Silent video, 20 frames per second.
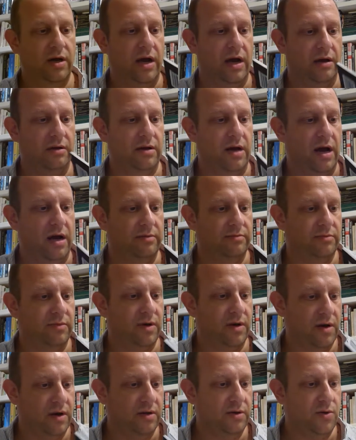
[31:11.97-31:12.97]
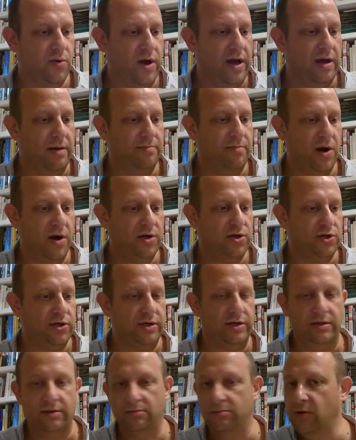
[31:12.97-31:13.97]
queer poetry, hookups and
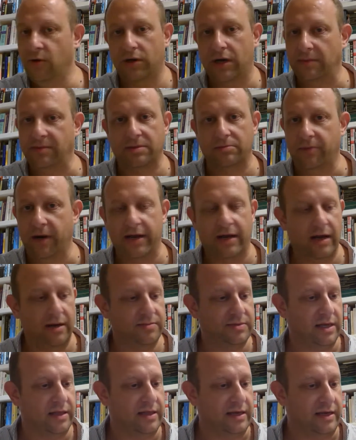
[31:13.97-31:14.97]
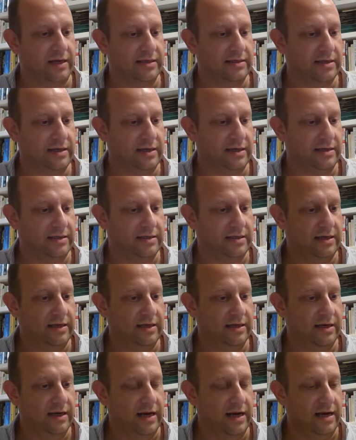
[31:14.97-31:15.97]
breakups, I think is the
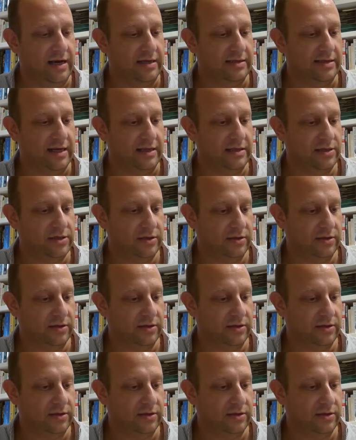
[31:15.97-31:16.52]
essential part of it.